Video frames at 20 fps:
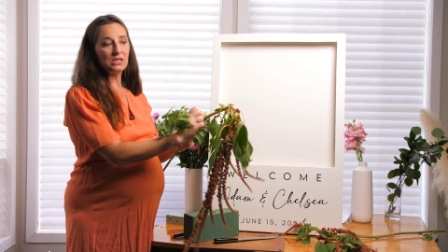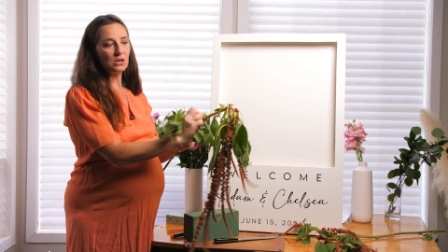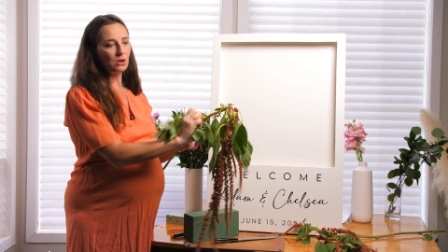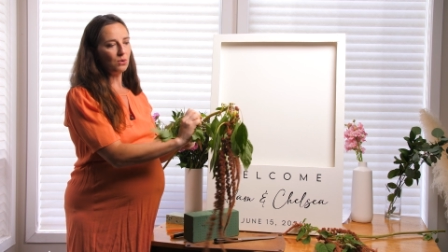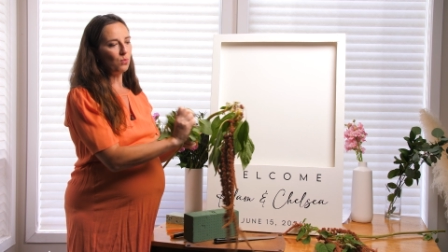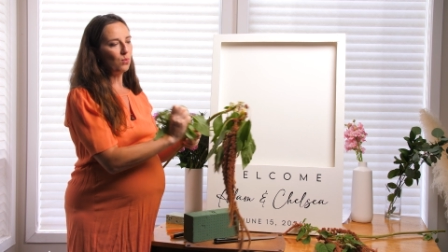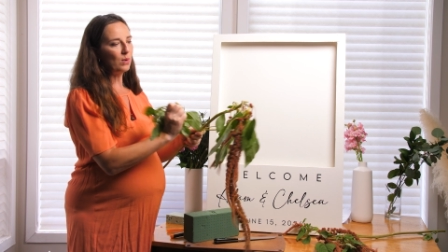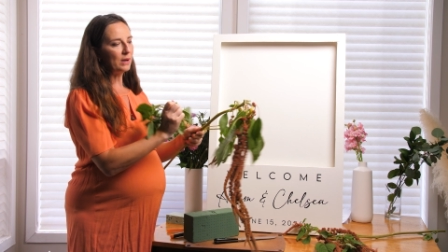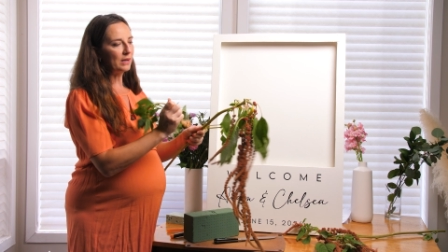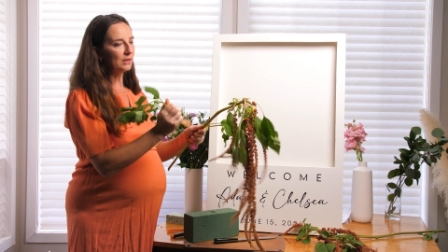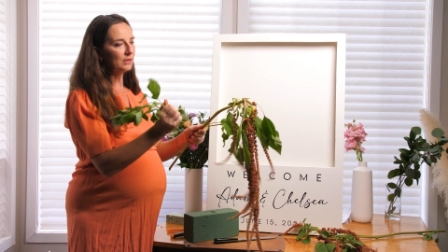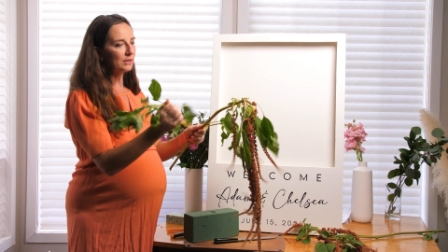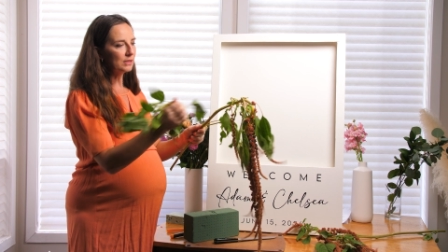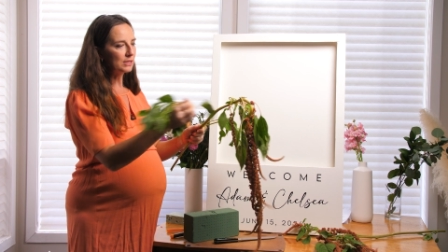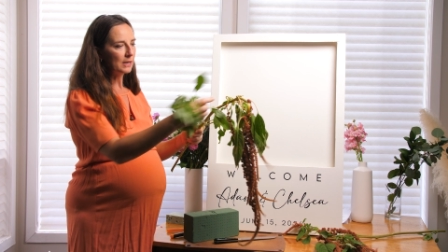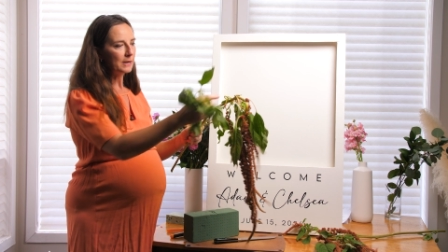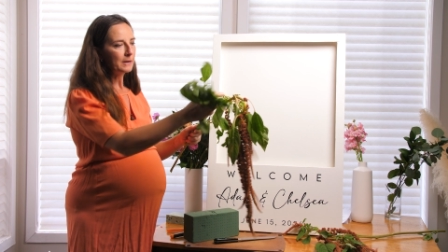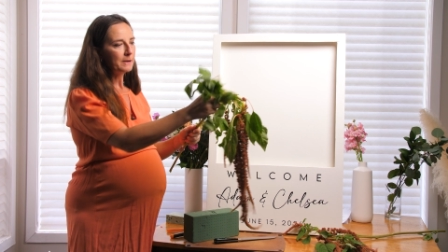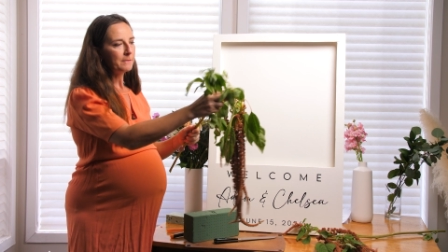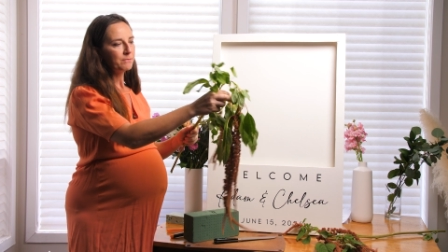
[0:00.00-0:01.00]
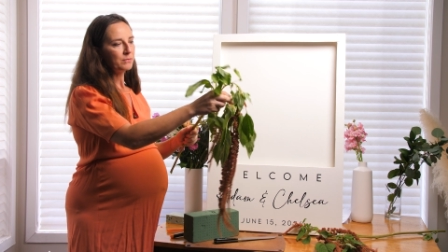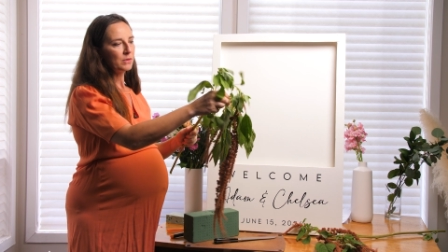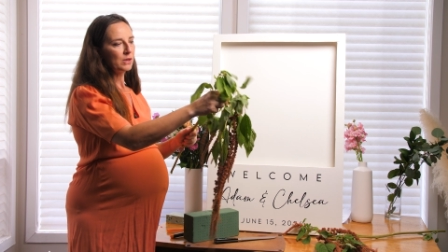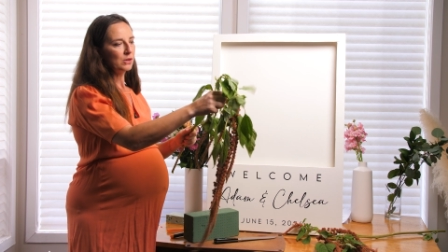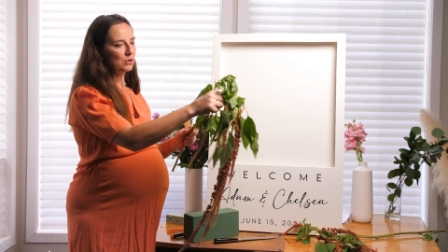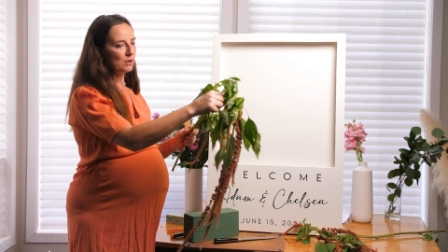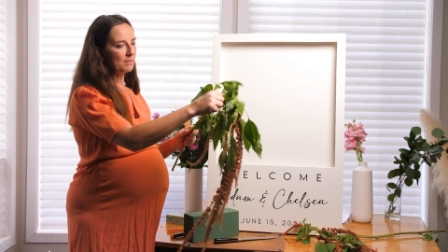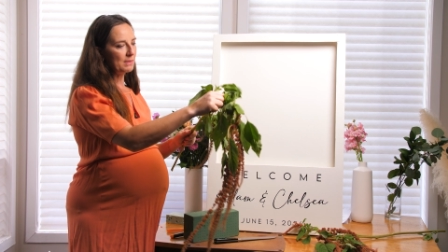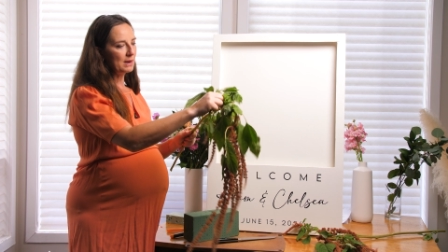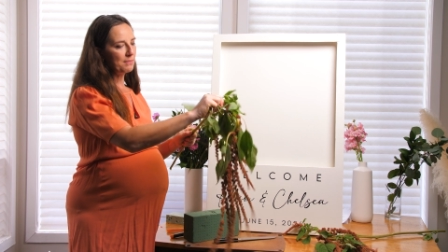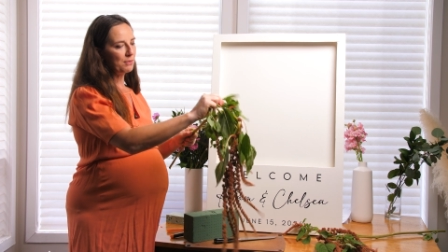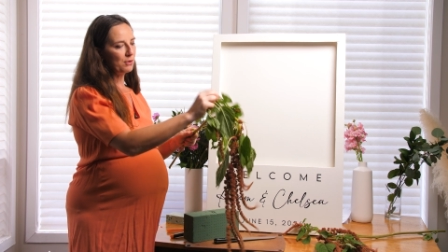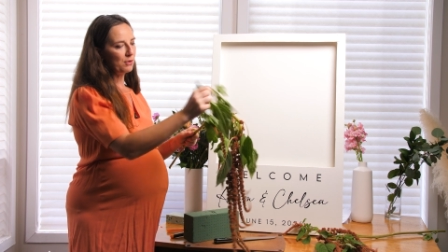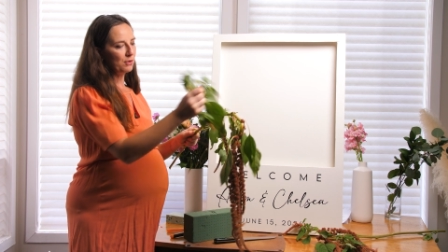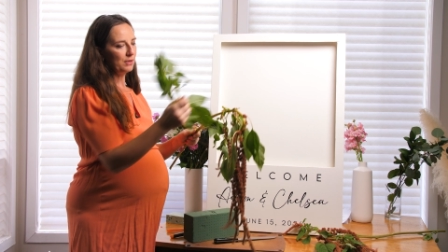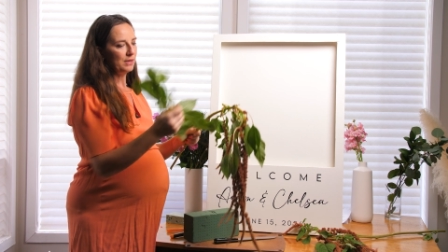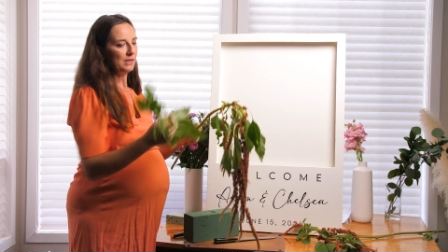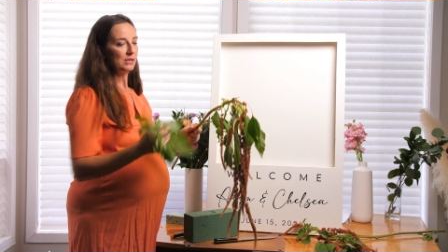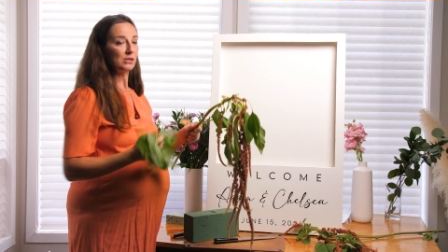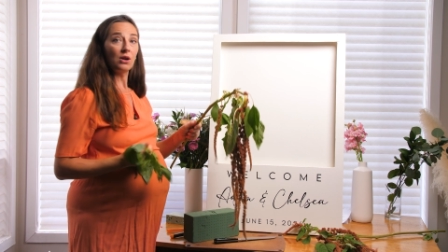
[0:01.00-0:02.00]
to wilt. So I'm gonna
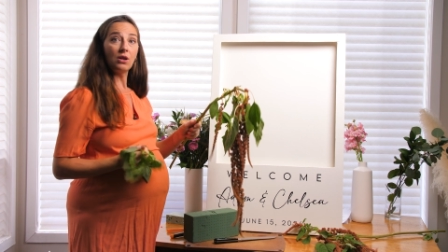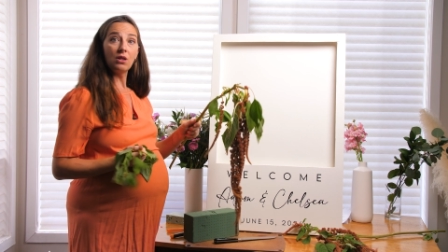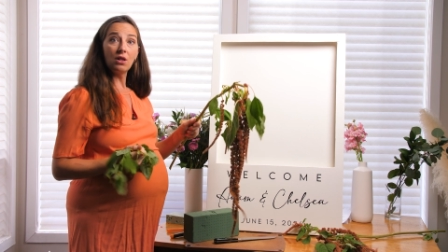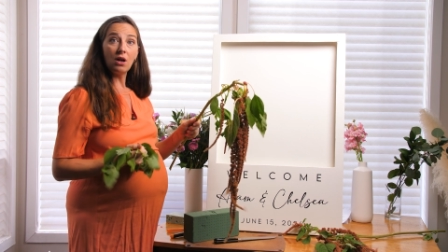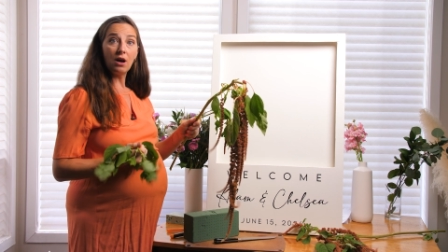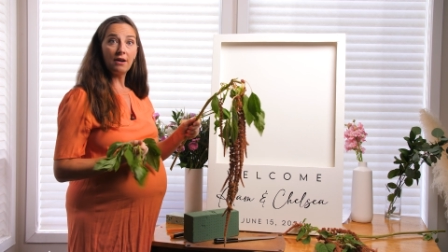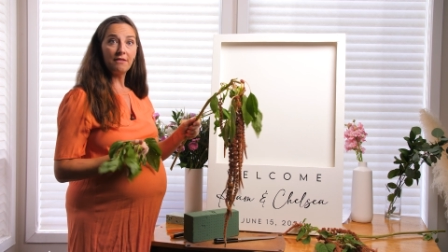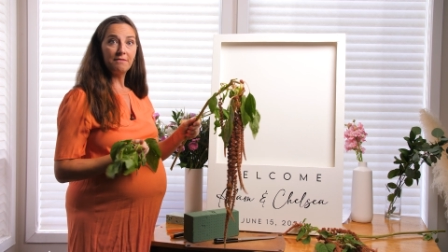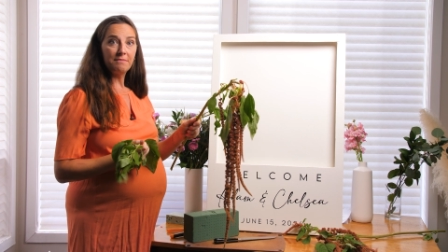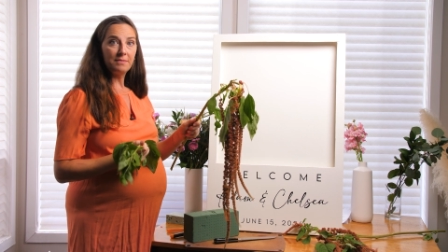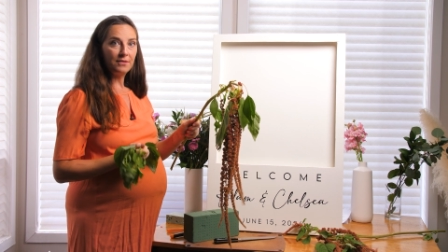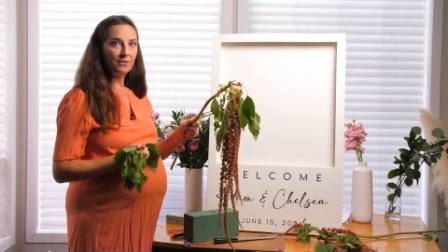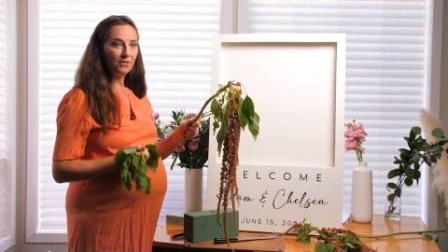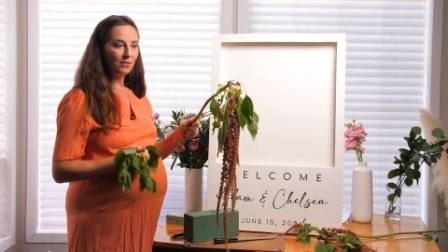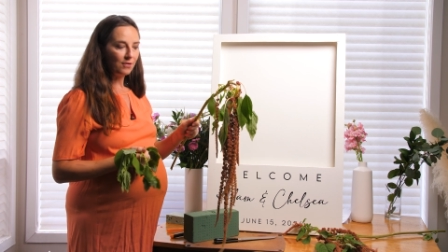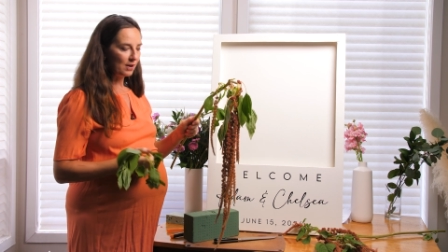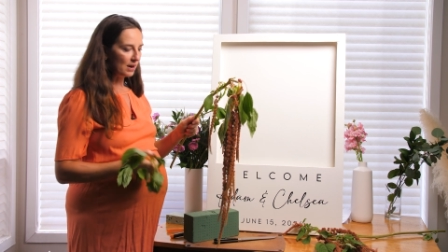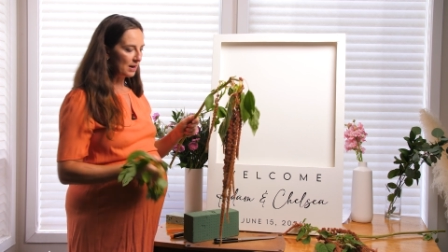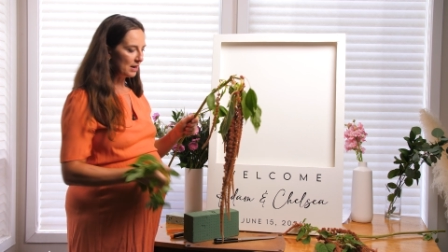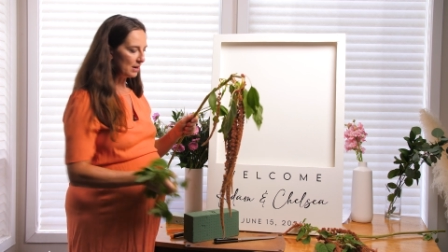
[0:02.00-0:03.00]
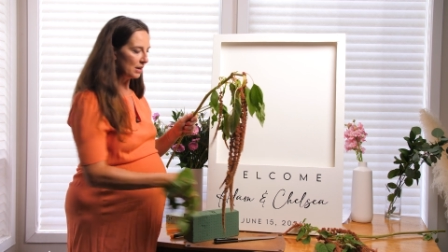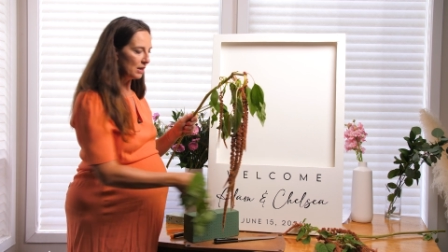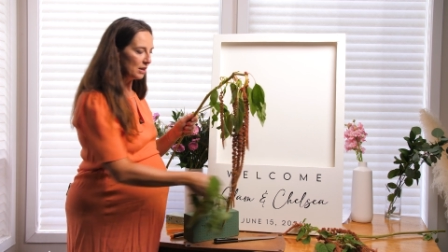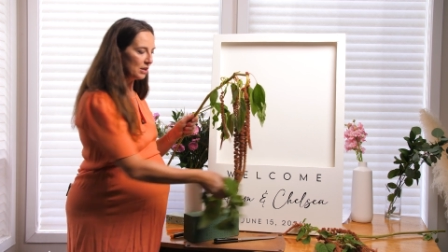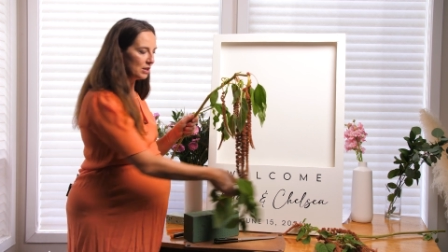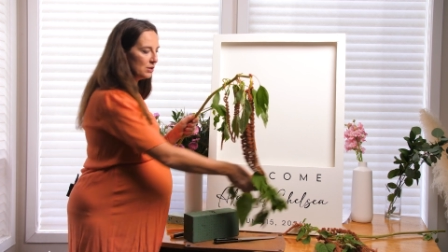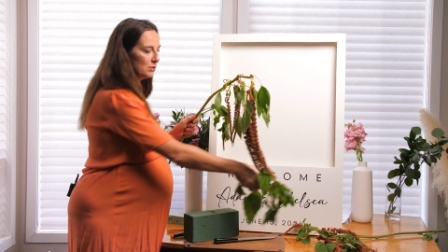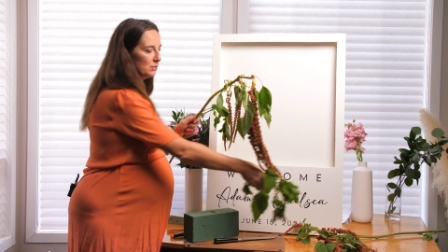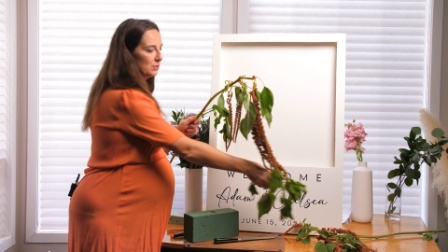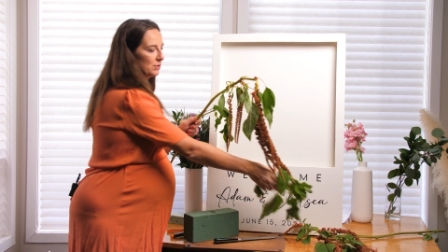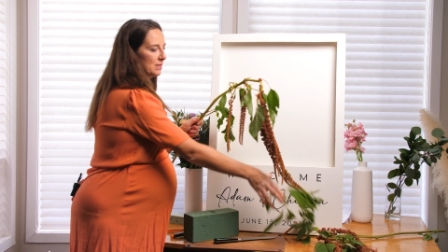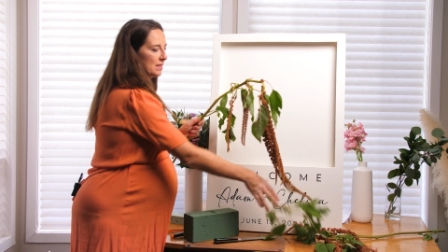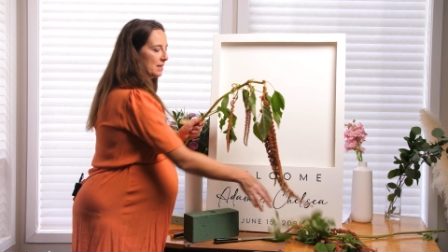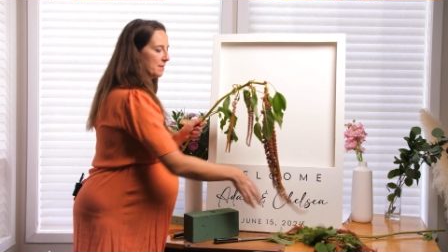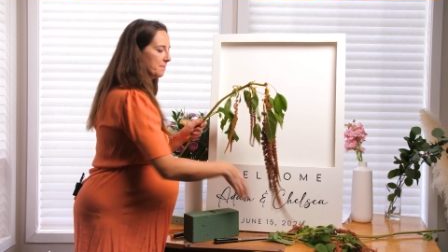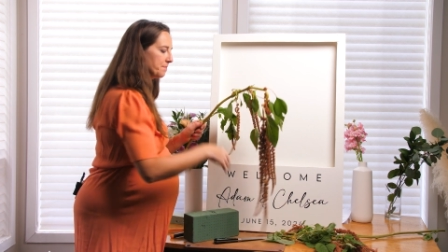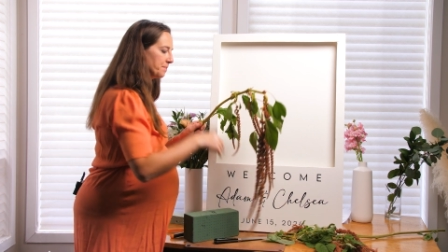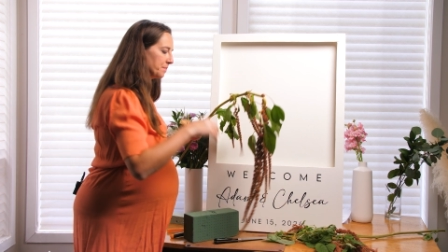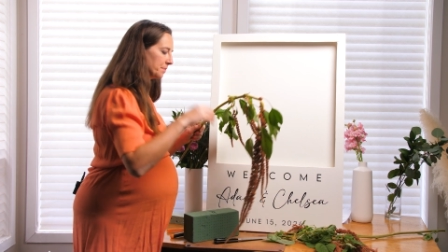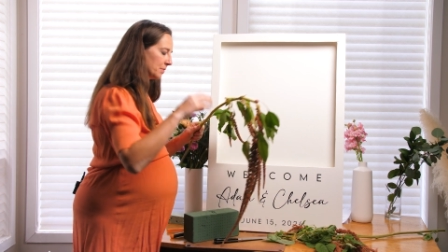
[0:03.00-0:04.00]
pull these all off before I use
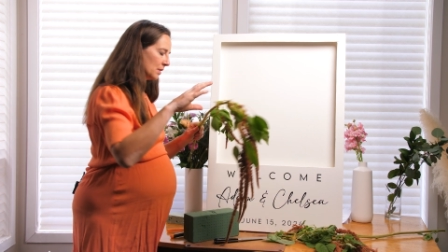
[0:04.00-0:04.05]
them.